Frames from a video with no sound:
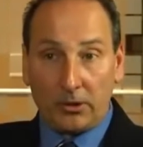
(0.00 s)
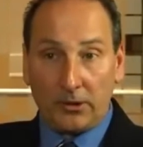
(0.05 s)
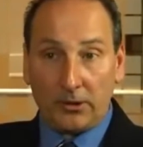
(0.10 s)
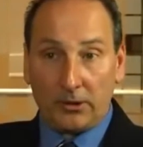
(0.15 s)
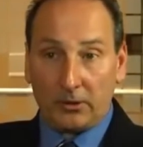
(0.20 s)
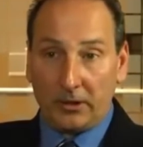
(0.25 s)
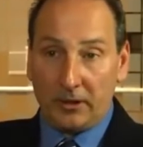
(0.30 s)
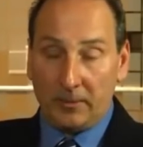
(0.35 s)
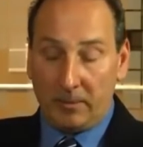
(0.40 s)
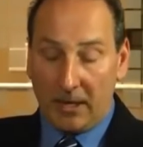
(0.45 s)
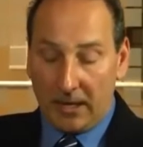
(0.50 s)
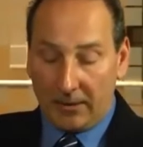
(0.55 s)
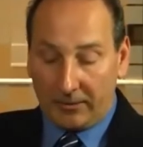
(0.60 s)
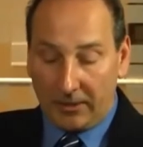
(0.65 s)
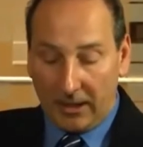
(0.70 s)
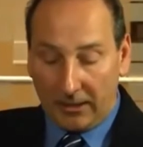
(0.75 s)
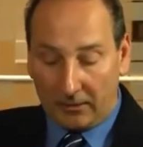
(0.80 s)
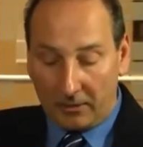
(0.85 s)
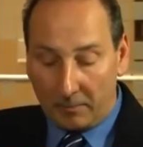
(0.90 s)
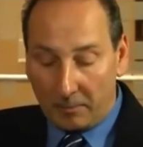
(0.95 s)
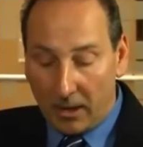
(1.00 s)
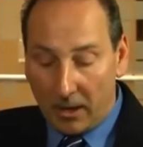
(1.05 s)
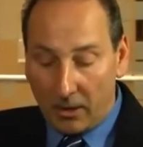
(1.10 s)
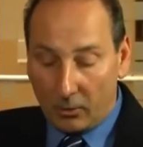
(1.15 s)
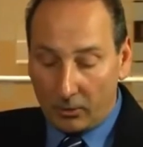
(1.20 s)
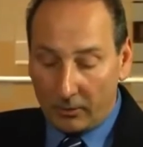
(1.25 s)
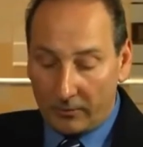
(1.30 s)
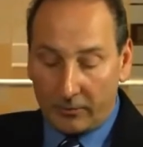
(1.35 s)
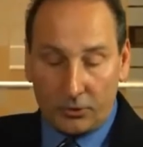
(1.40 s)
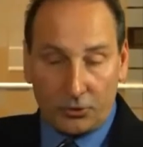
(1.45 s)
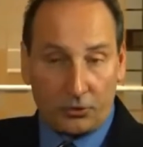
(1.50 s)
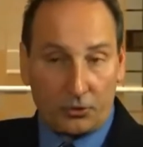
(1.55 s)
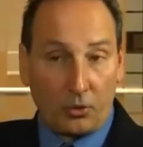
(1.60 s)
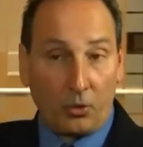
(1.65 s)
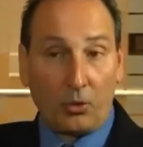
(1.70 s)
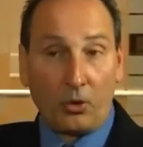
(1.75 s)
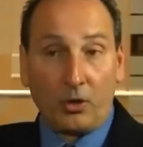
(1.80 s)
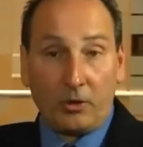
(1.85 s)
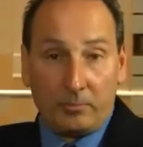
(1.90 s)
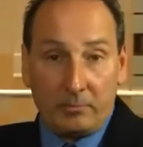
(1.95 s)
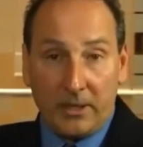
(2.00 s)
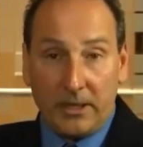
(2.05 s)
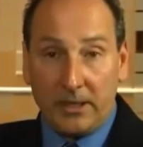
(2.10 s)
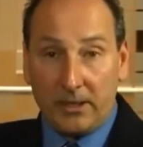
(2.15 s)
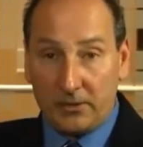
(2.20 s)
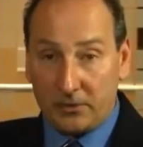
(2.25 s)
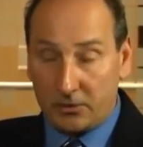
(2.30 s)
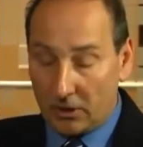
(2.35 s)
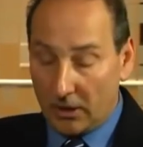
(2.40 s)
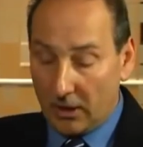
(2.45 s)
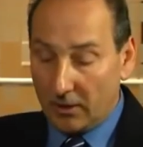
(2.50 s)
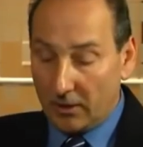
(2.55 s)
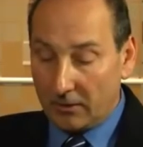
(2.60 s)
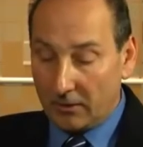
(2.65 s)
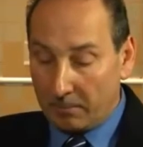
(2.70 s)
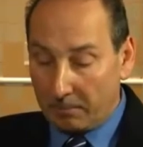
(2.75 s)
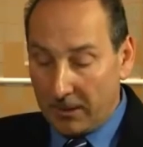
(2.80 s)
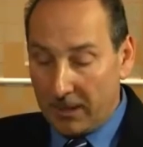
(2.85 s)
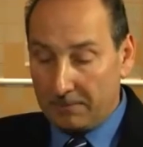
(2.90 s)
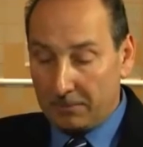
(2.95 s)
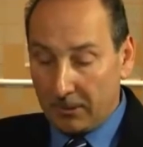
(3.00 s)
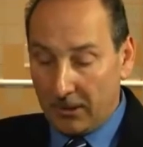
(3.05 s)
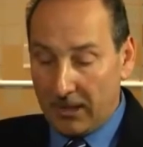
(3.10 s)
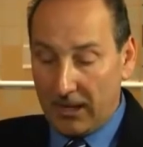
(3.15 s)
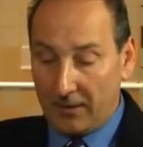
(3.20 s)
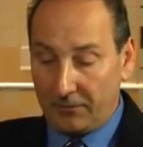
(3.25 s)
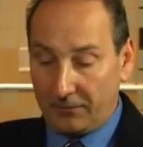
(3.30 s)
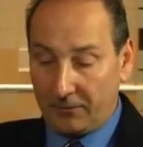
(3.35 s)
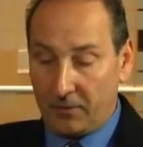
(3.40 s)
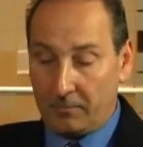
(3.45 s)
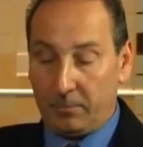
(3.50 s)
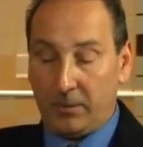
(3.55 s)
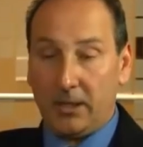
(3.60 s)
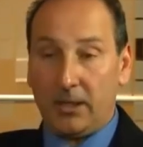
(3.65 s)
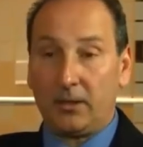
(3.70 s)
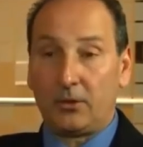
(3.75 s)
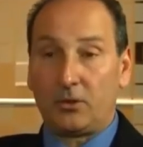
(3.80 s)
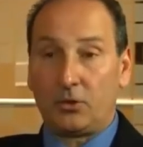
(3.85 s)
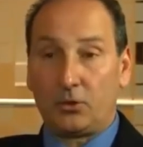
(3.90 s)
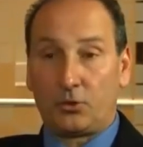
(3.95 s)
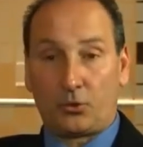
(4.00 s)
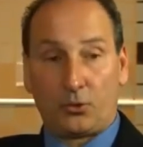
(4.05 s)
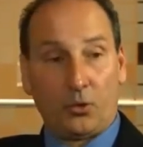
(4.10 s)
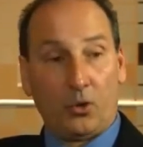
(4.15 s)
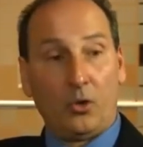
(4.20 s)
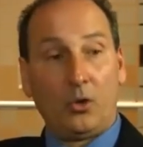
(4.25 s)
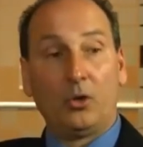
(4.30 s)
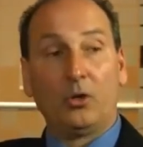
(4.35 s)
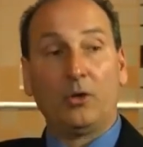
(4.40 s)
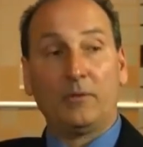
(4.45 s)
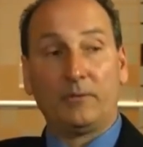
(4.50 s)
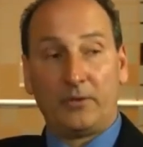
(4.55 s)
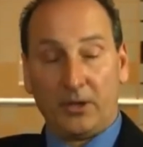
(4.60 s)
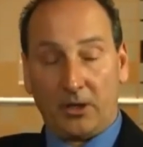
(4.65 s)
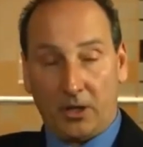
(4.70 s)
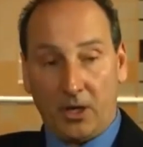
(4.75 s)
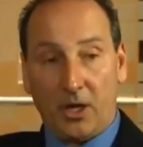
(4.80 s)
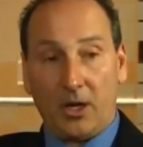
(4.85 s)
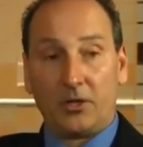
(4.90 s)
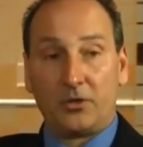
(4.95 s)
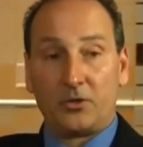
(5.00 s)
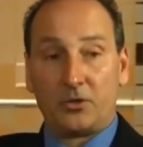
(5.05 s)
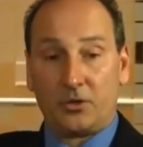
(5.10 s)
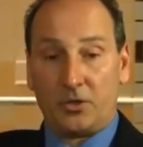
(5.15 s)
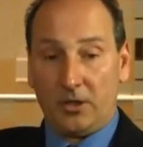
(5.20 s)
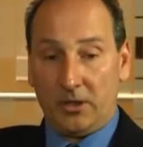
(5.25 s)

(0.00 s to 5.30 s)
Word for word: clearly about that. The power of the sword means the people have to be in control of the guns,